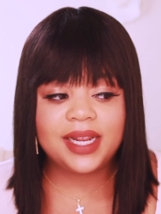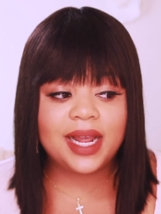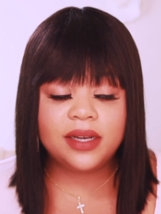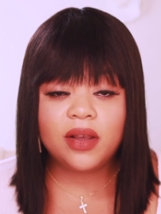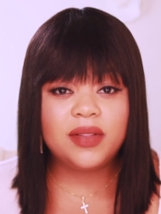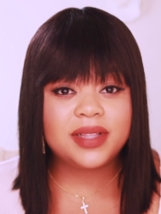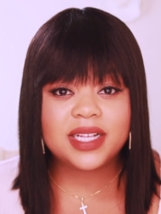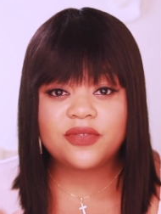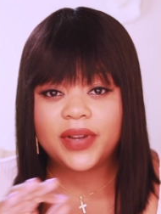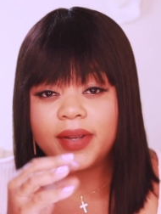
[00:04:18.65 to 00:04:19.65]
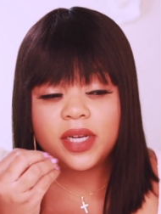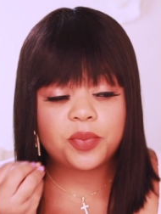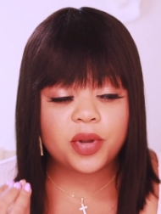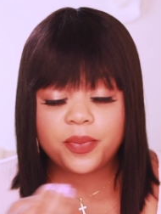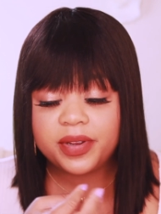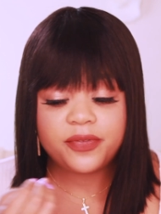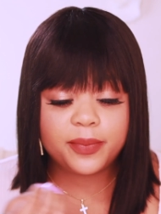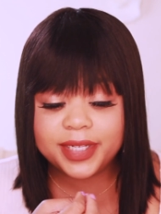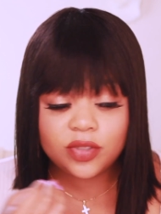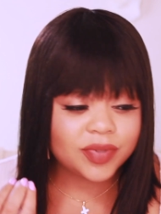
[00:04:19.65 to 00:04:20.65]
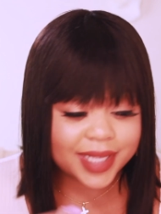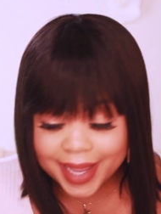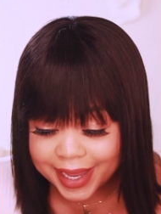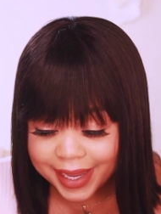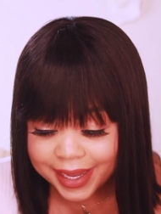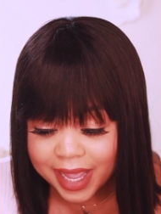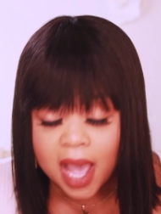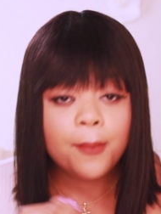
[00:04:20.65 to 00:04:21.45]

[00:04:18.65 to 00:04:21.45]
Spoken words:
And I know that that's very inappropriate for me to say,